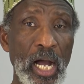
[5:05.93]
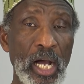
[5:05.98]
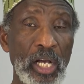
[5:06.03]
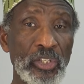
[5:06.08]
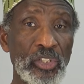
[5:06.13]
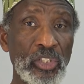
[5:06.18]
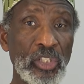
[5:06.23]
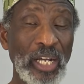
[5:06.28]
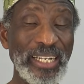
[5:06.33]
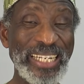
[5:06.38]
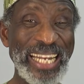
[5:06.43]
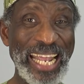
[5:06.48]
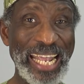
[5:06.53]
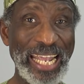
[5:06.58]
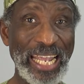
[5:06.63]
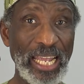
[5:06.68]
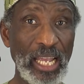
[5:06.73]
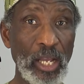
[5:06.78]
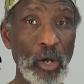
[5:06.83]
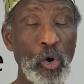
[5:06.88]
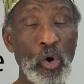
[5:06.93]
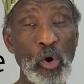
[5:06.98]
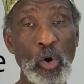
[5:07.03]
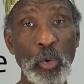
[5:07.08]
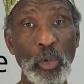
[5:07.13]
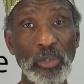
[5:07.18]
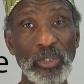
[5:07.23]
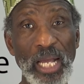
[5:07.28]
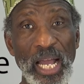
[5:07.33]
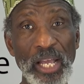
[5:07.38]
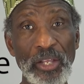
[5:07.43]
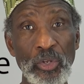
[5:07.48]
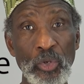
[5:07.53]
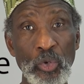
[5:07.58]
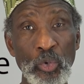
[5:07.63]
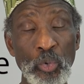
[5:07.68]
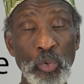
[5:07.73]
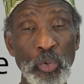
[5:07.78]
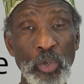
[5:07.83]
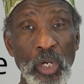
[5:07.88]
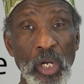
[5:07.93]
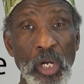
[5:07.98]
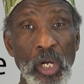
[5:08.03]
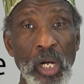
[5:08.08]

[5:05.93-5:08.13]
studying, or what are you